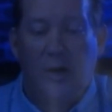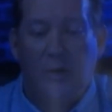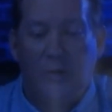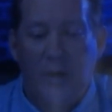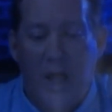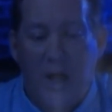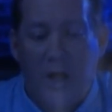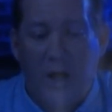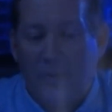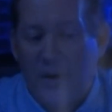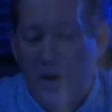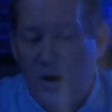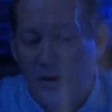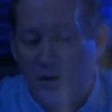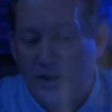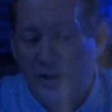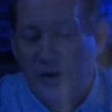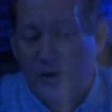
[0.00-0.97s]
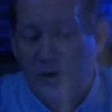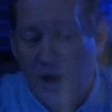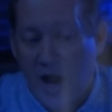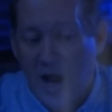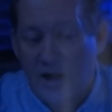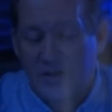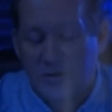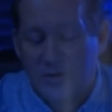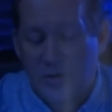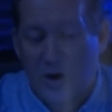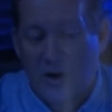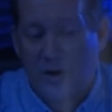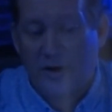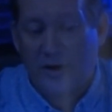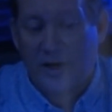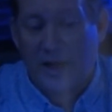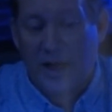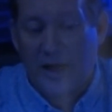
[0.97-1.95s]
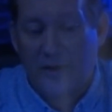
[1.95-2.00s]
Well, apparently you're not stronger
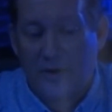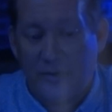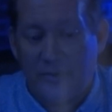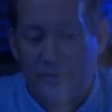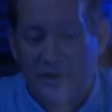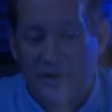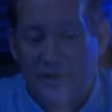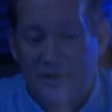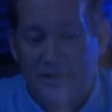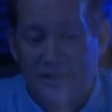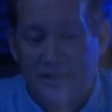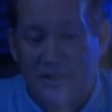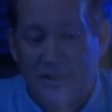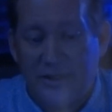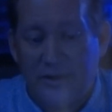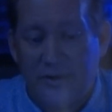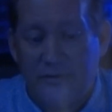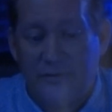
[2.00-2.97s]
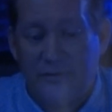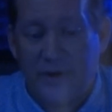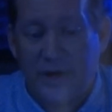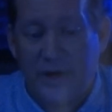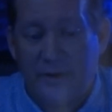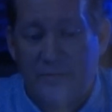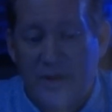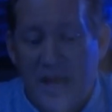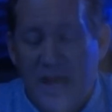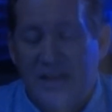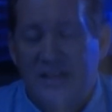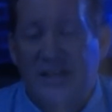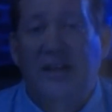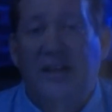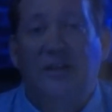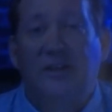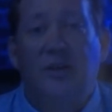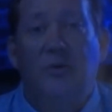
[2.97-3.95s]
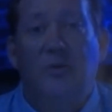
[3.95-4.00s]
together because
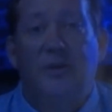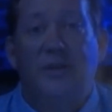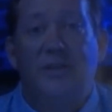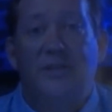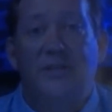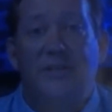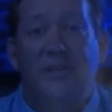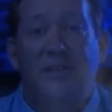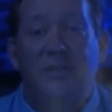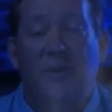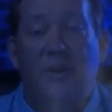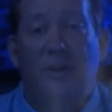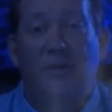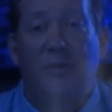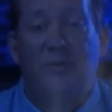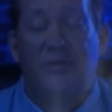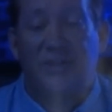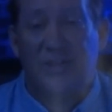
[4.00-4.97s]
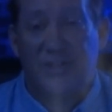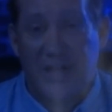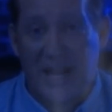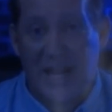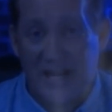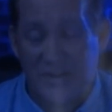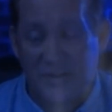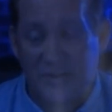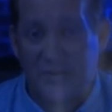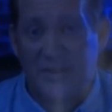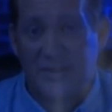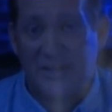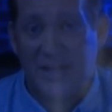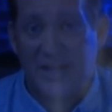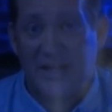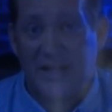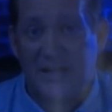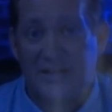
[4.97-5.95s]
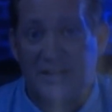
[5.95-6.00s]
St. Louis is one of the most dangerous
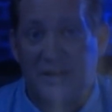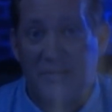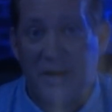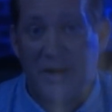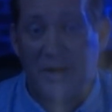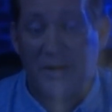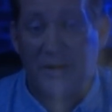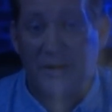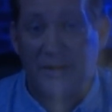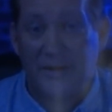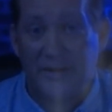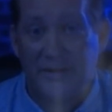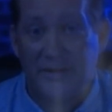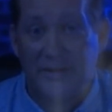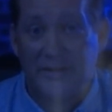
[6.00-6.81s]
cities in America.